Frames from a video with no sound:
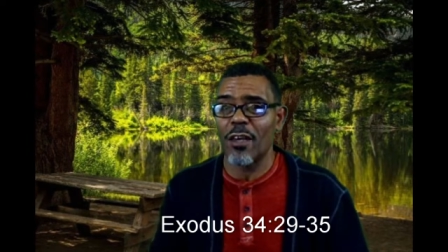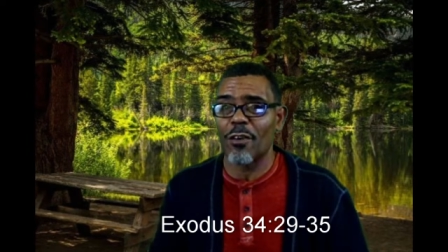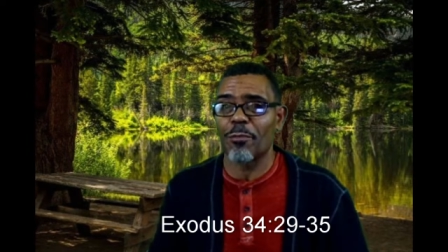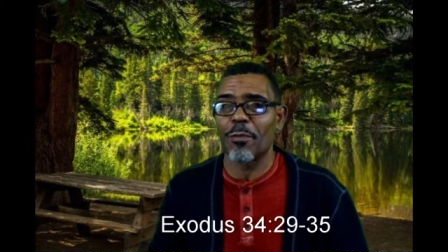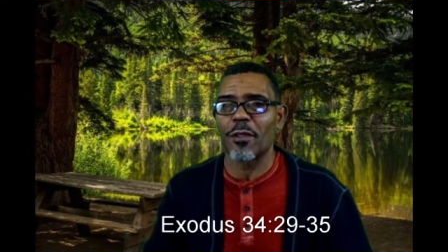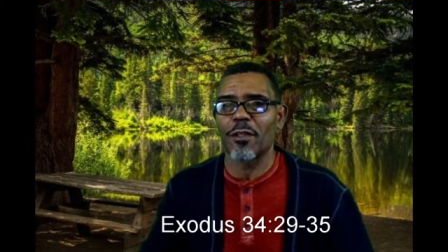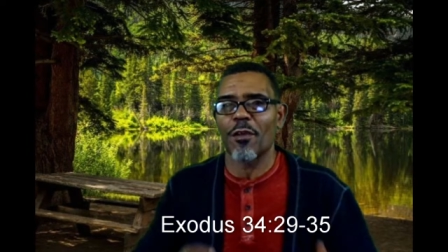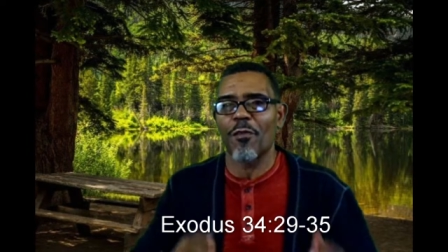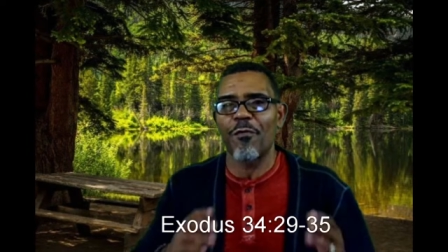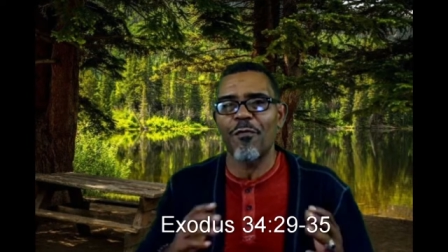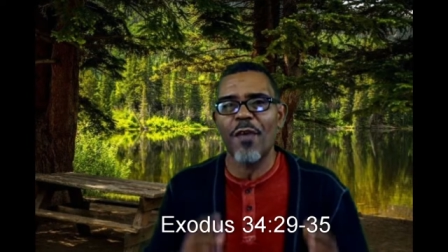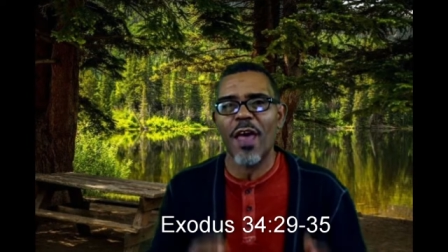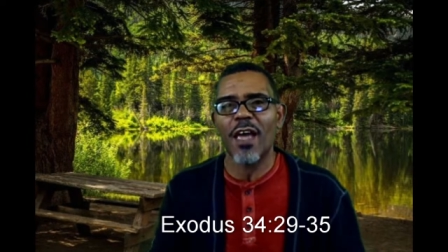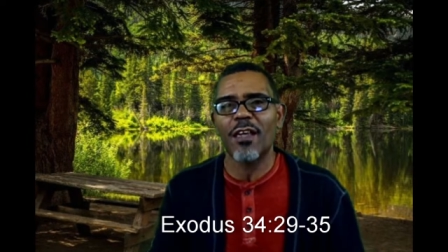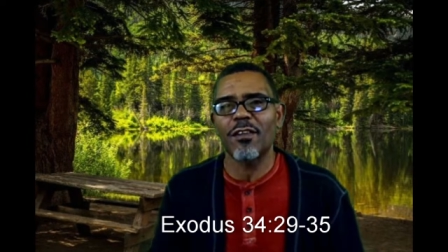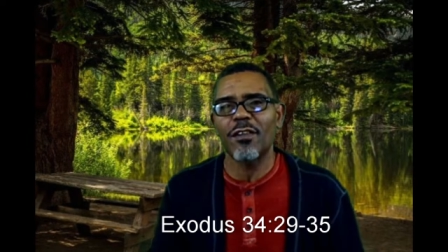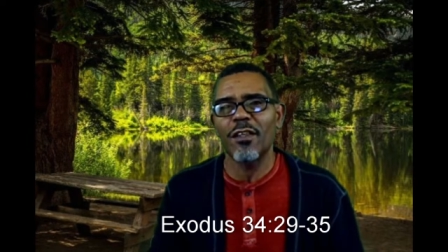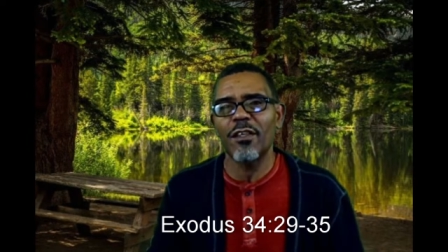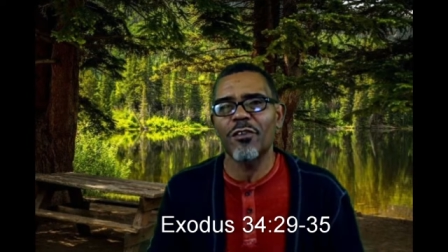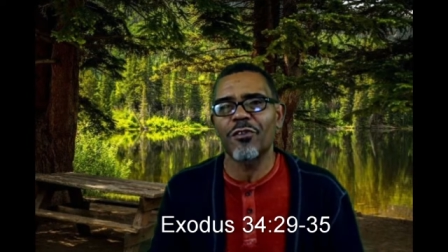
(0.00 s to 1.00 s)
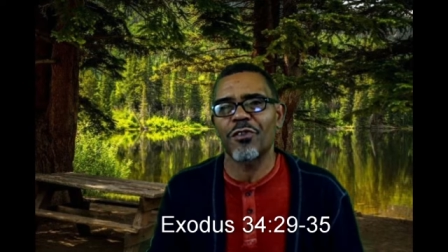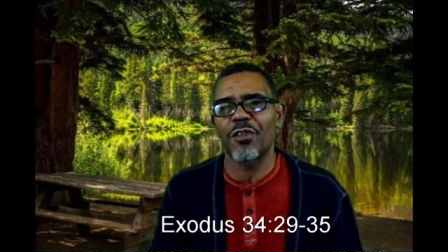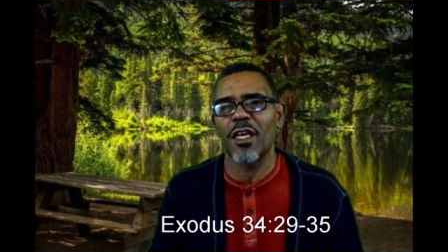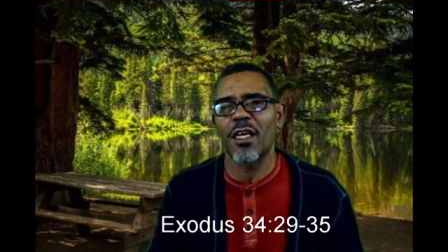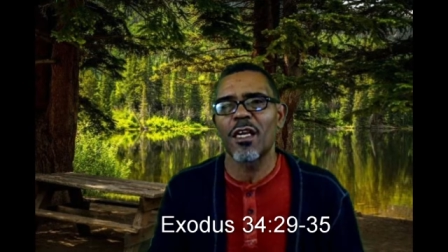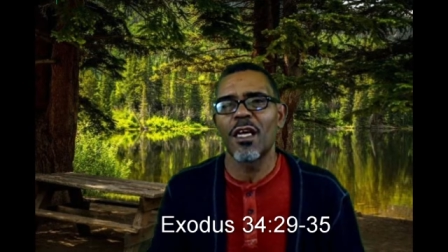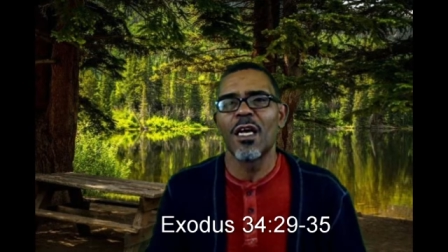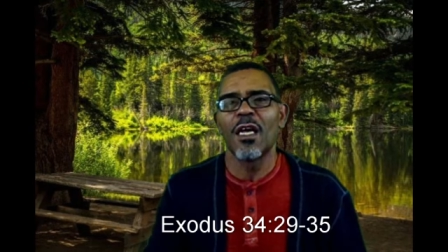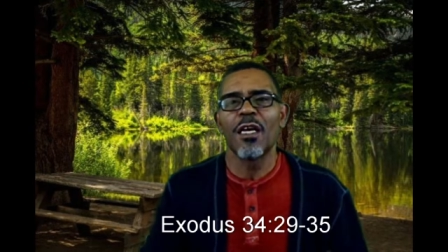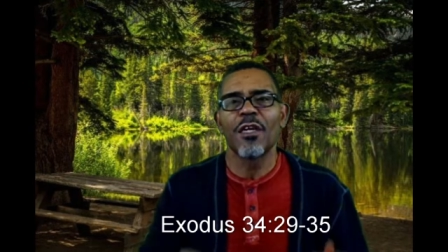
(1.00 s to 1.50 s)
But the fact is that
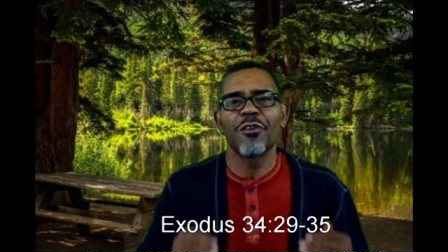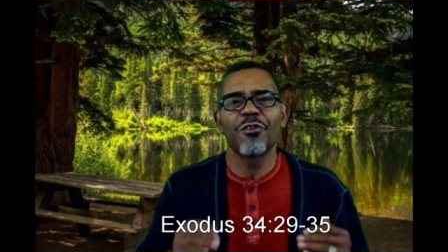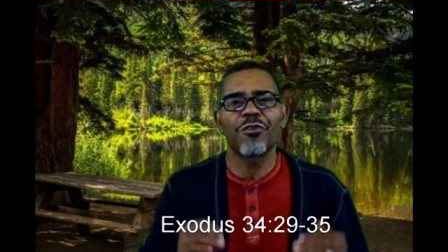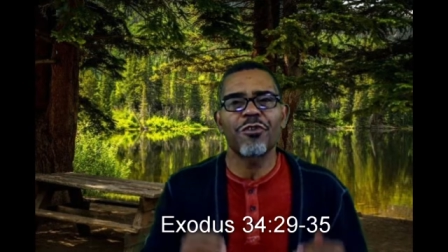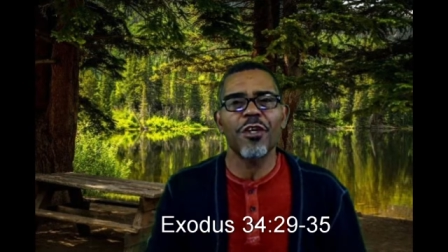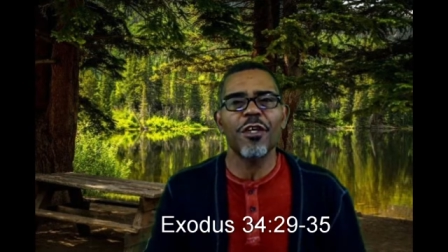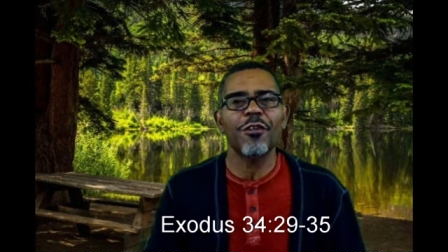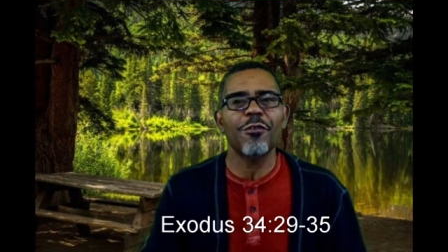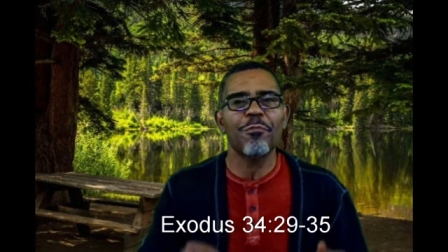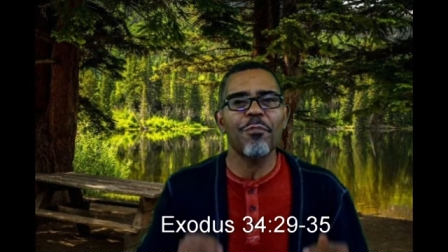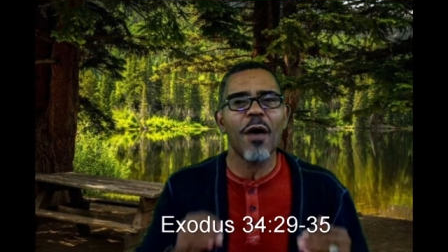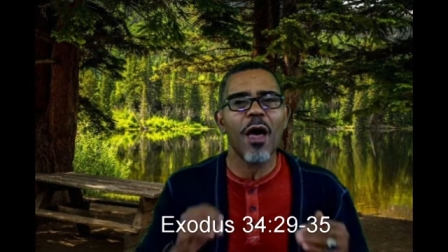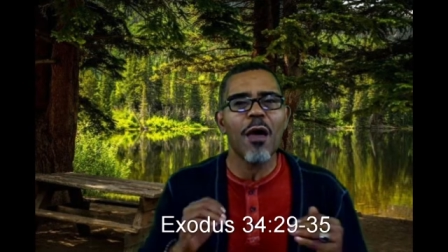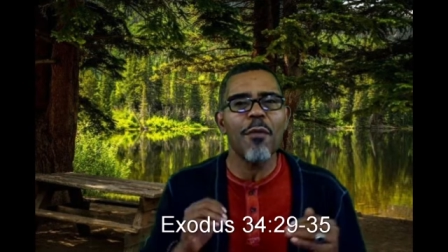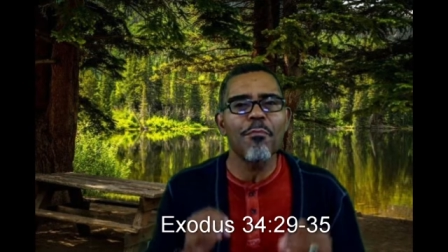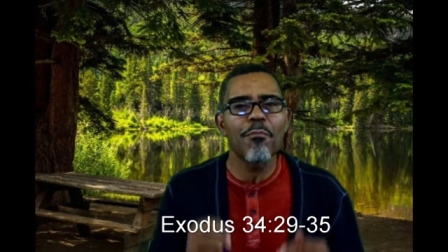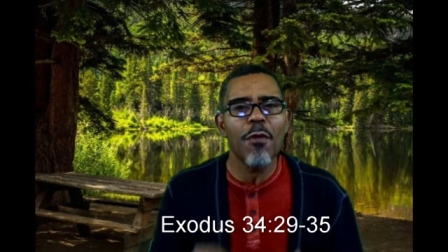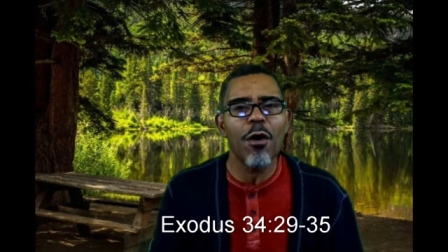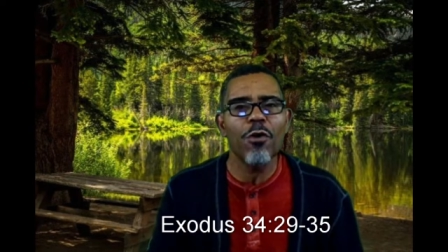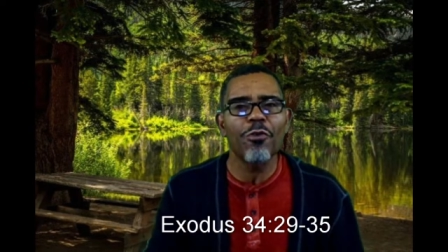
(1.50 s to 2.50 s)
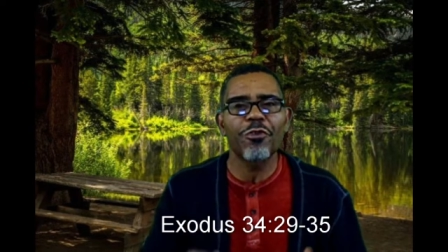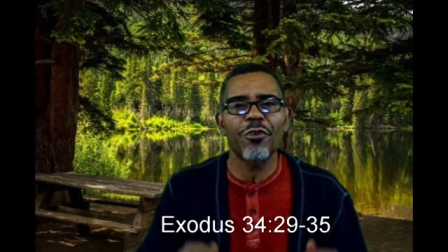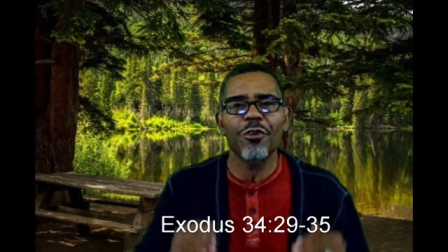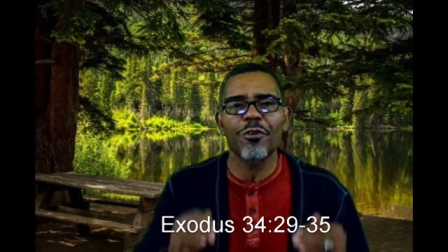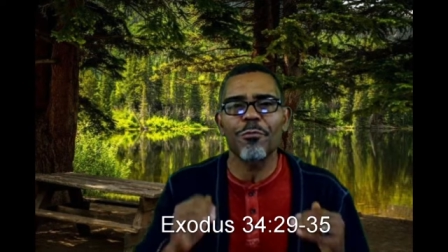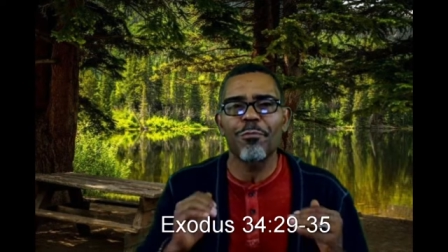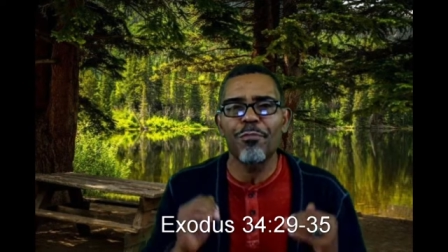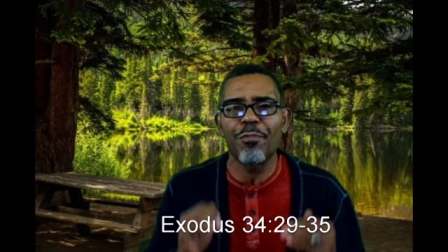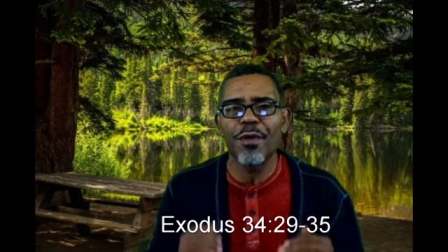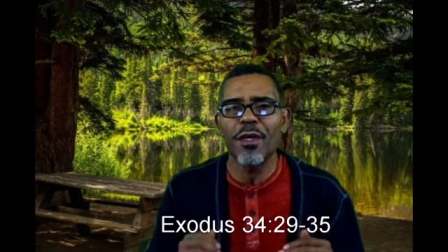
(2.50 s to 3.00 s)
just by Moses
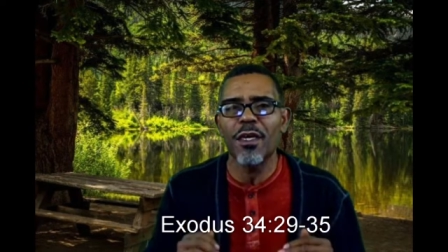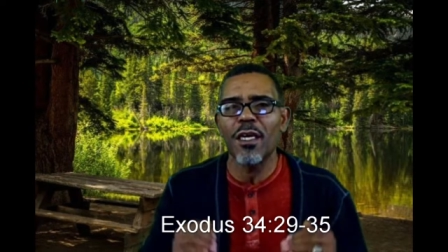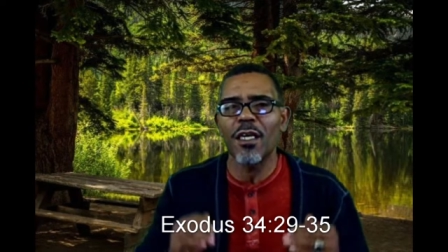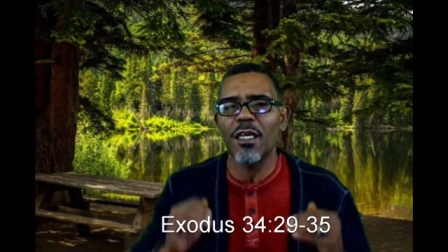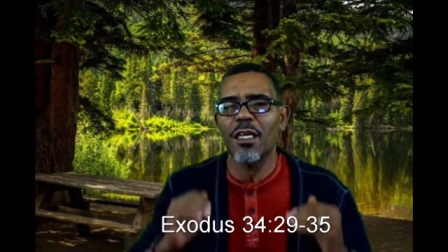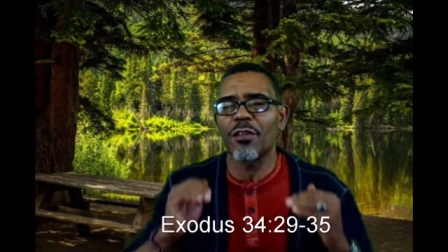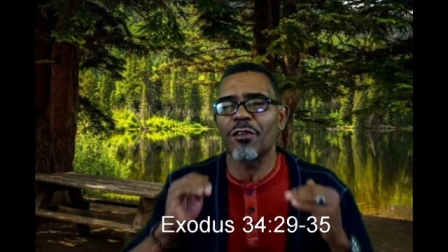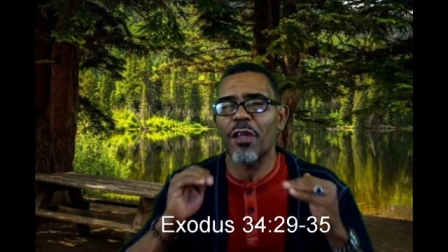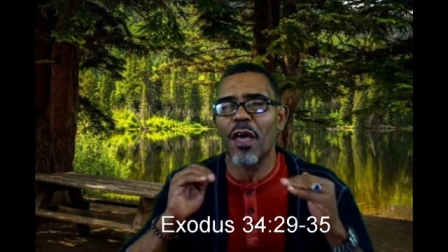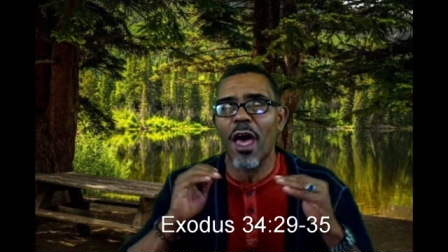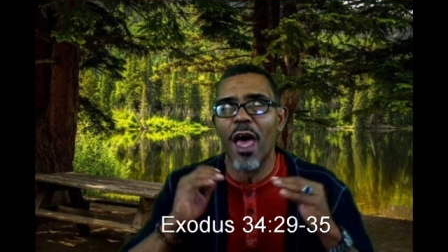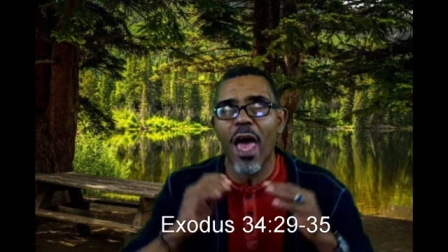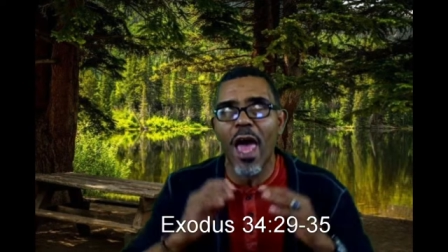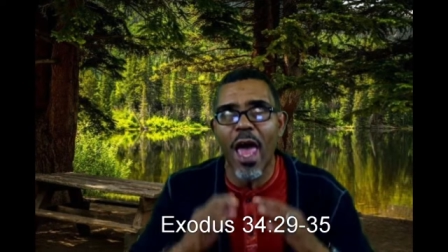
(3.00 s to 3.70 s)
being in the